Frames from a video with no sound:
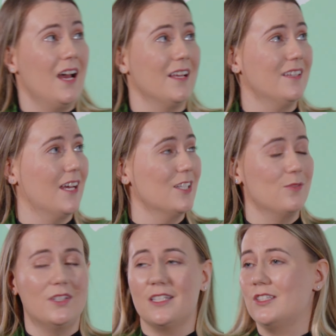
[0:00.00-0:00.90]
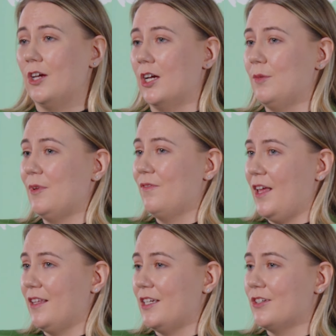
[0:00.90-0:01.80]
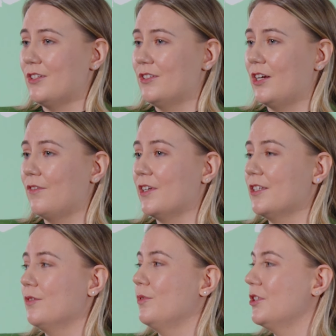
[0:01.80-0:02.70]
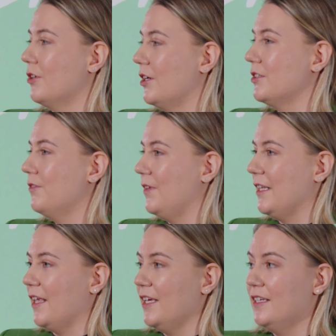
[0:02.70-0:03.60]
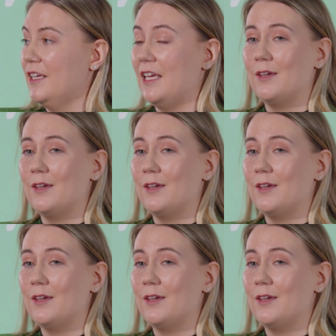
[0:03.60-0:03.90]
And that's what this document validation service was starting to feel like.